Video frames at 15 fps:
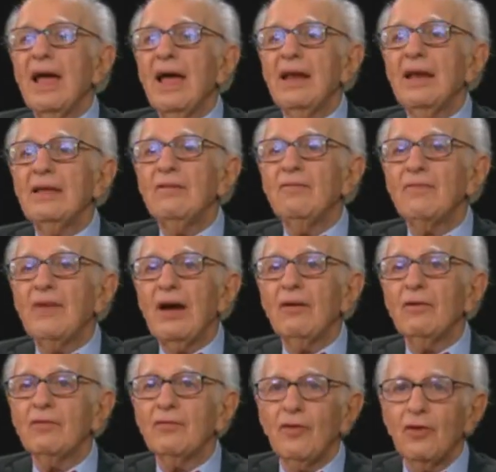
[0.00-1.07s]
and he
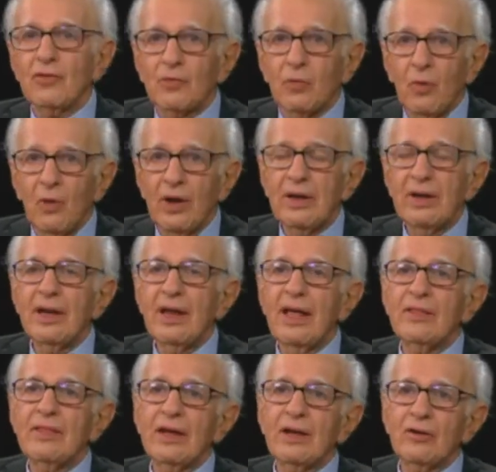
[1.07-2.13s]
found first one
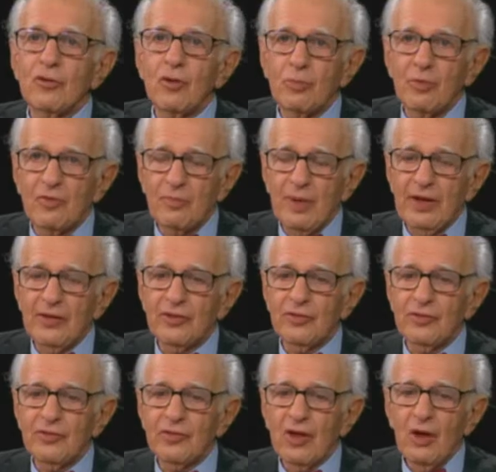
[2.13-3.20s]
and then a group of
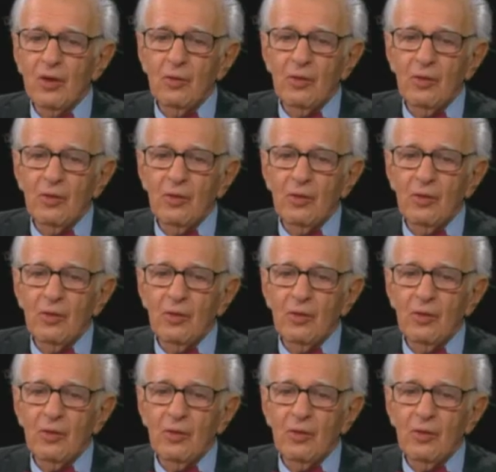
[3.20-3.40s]
patients